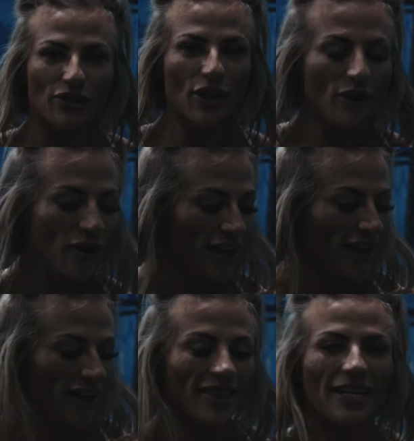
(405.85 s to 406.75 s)
So
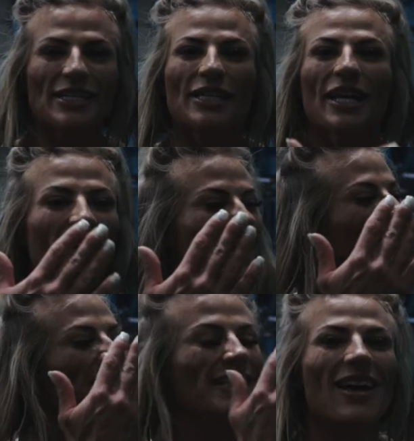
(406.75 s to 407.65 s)
this like
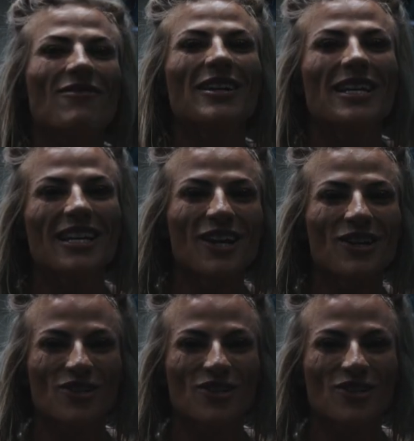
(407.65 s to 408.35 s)
$7